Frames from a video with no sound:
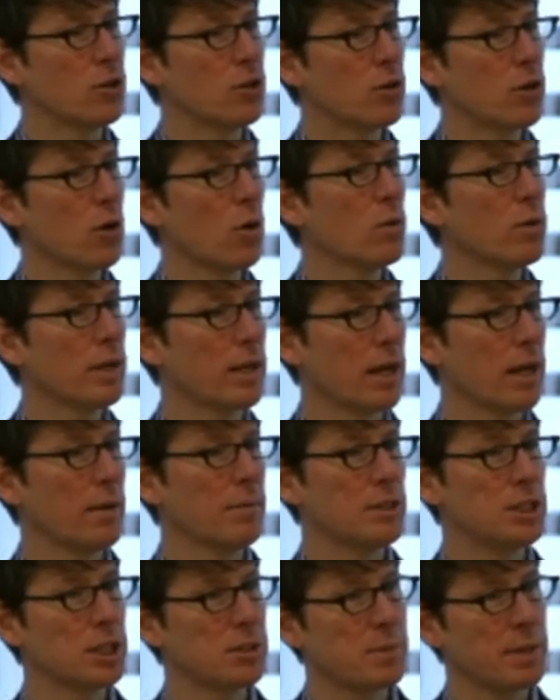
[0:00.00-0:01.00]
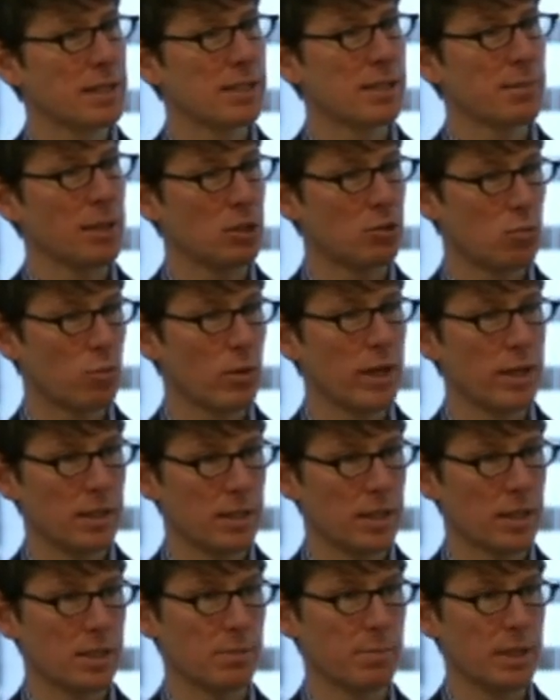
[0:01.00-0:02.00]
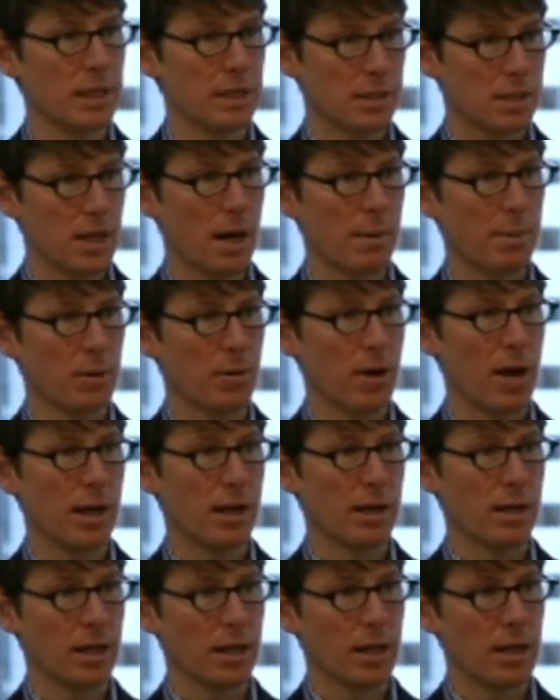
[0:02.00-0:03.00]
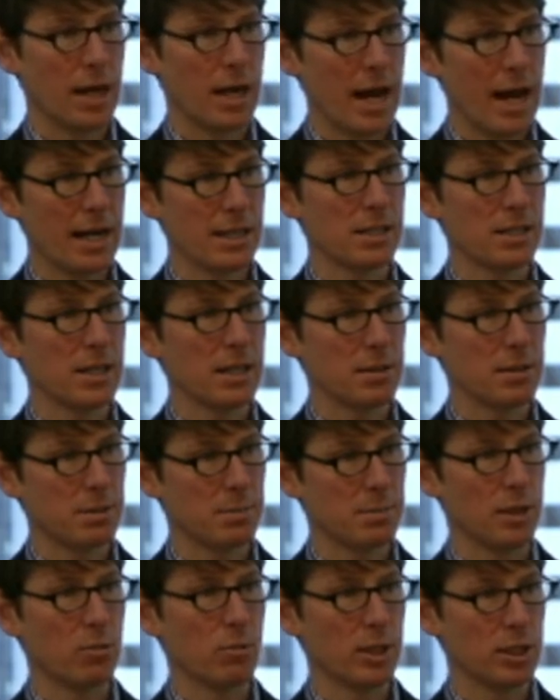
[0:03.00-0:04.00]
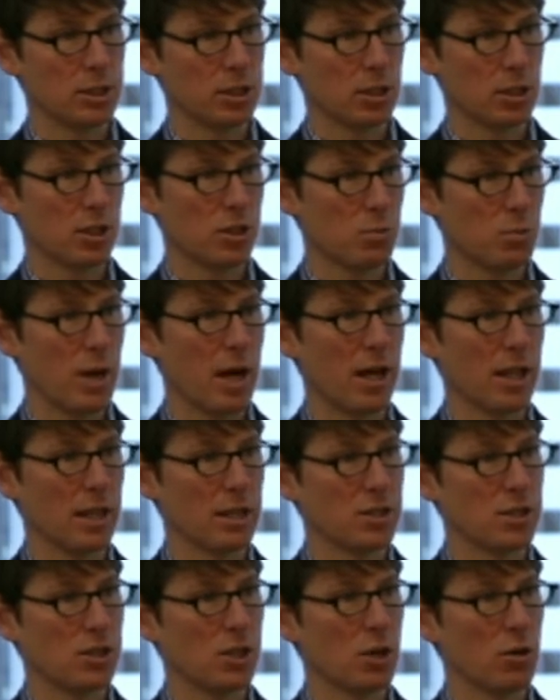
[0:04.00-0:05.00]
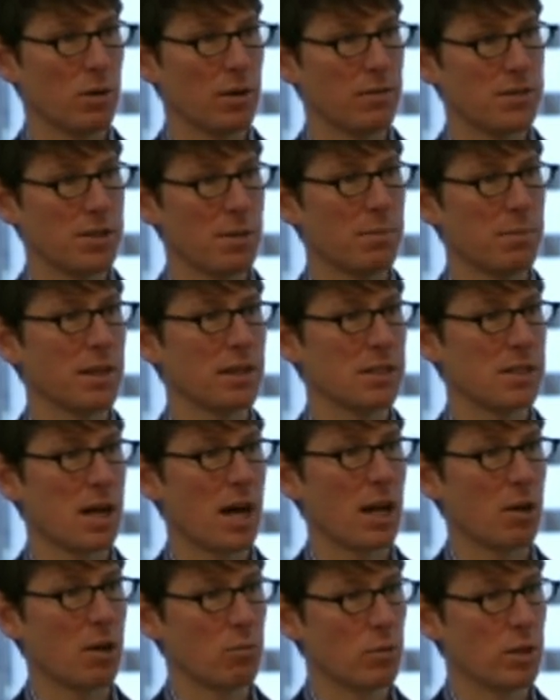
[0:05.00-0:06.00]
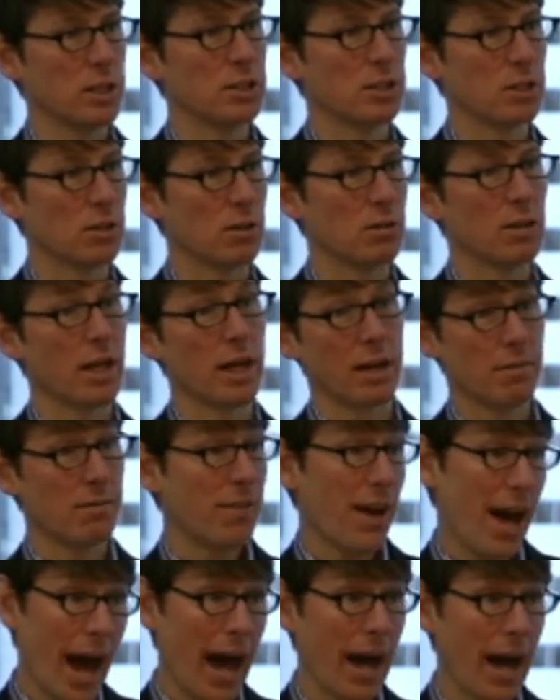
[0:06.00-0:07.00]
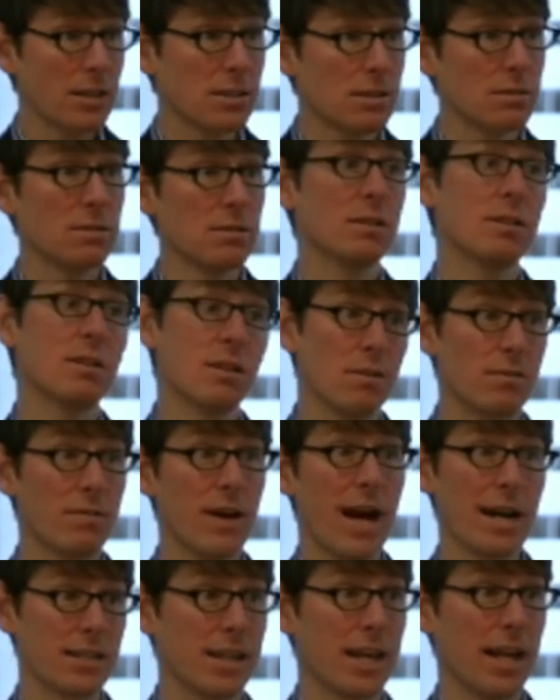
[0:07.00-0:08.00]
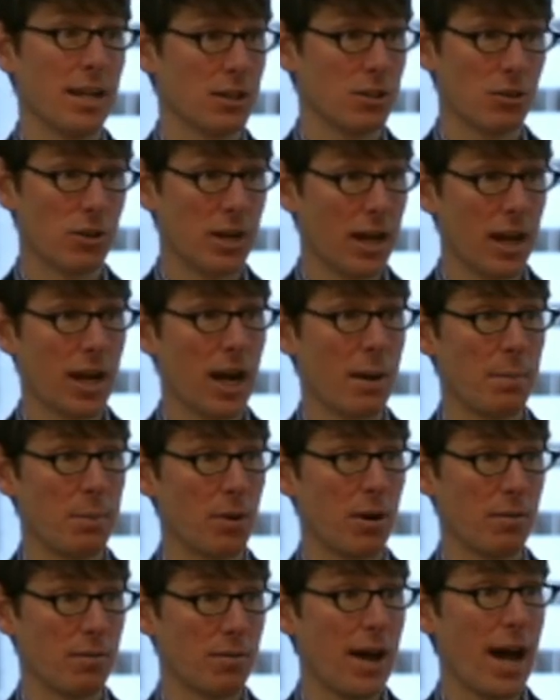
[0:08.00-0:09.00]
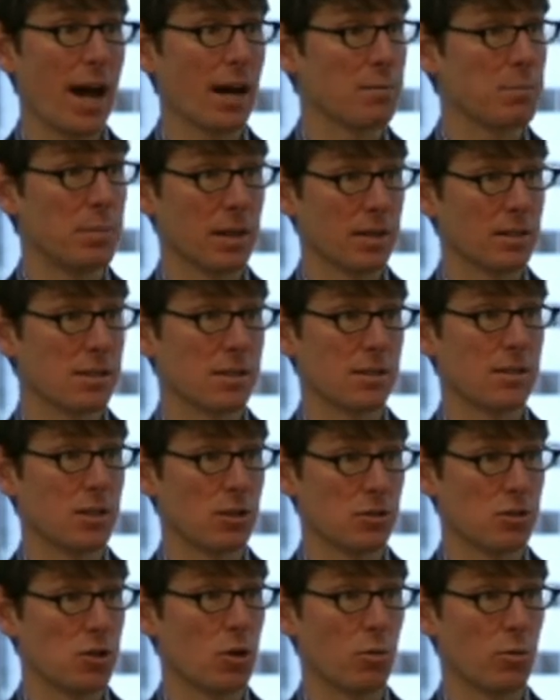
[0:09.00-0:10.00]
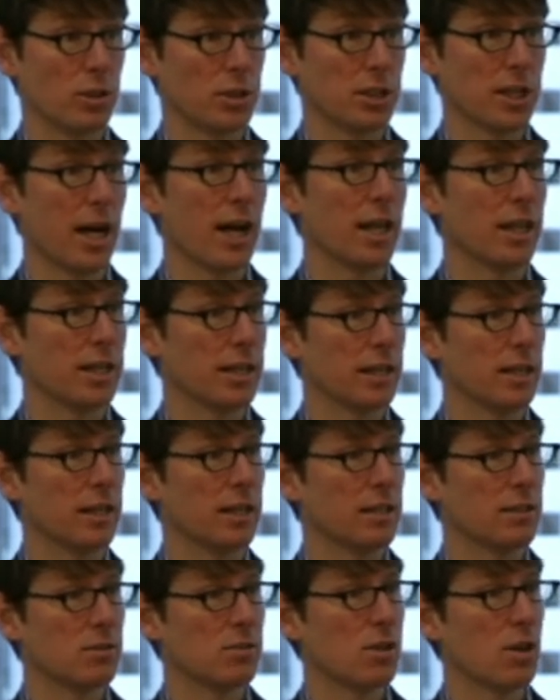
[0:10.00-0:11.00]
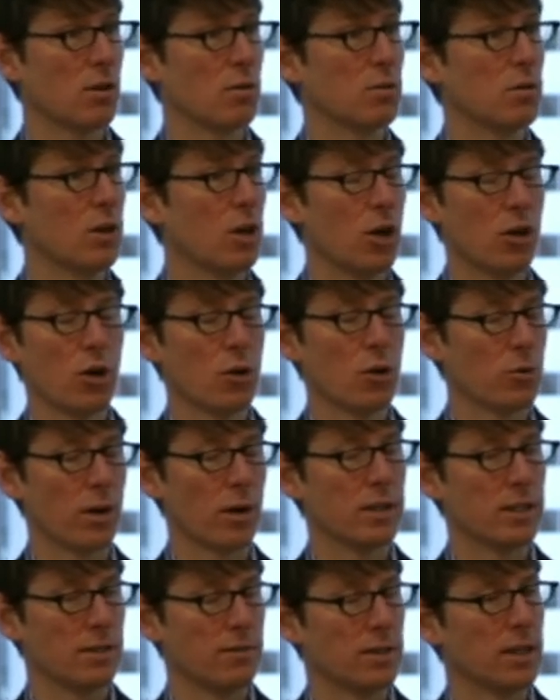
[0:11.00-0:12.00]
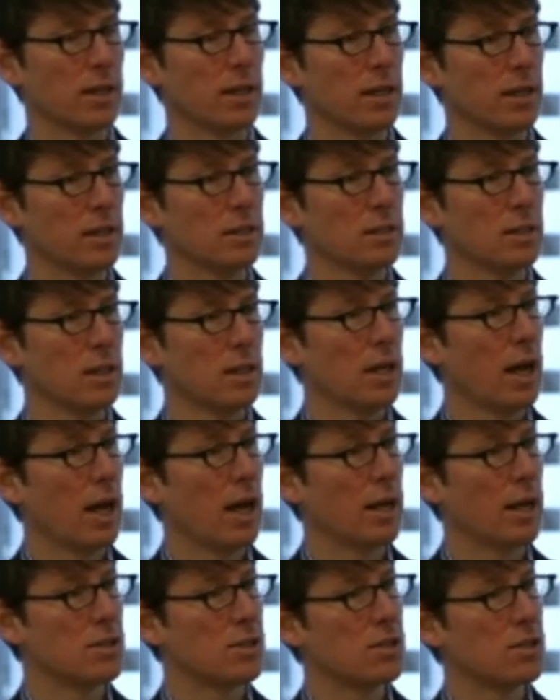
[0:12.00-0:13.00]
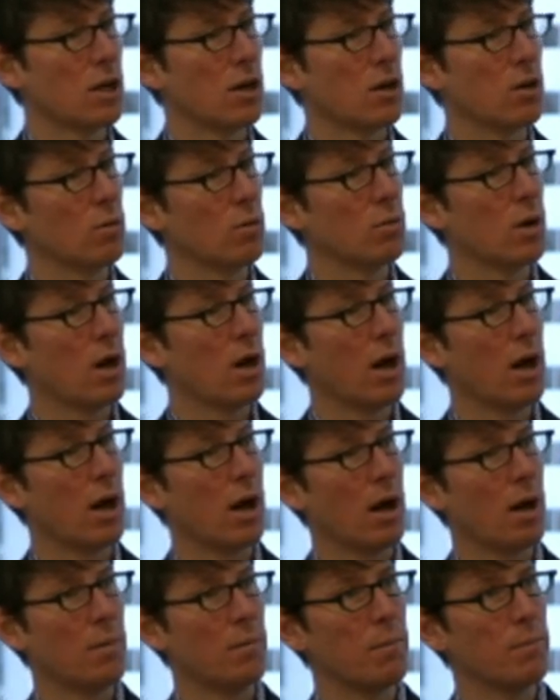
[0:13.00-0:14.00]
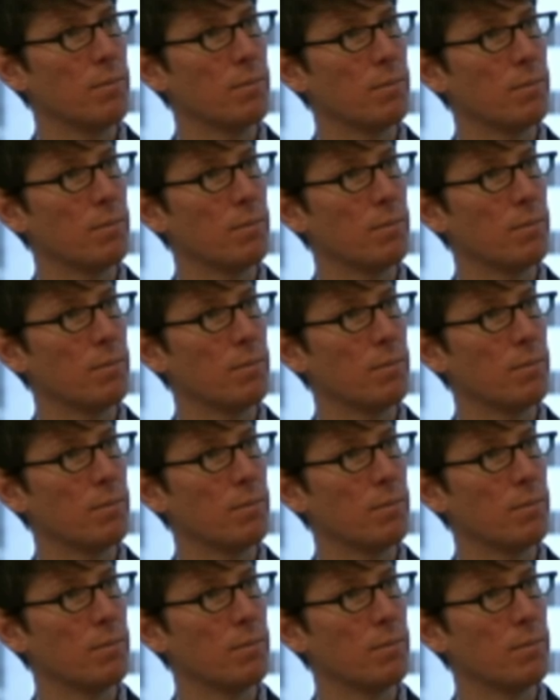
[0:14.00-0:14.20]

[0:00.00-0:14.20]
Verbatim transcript: you can only get, just because something's written doesn't mean it's copyrighted. It, has to, to, be original as well. And so if something's not original, like a fact, fact can't, you can't copyright a fact because it, there's no originality in it, so, or no creativity in it. And so, um,